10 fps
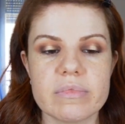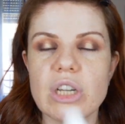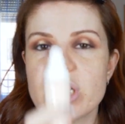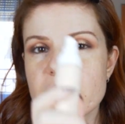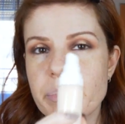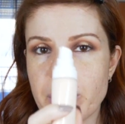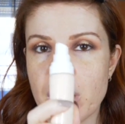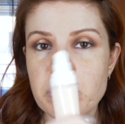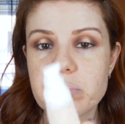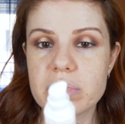There is a
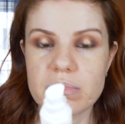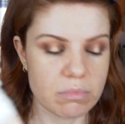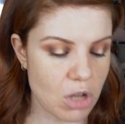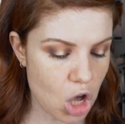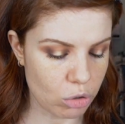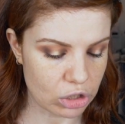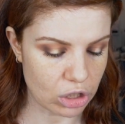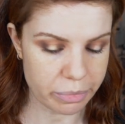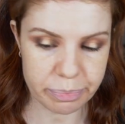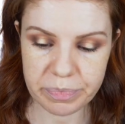pump,
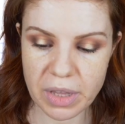awesome.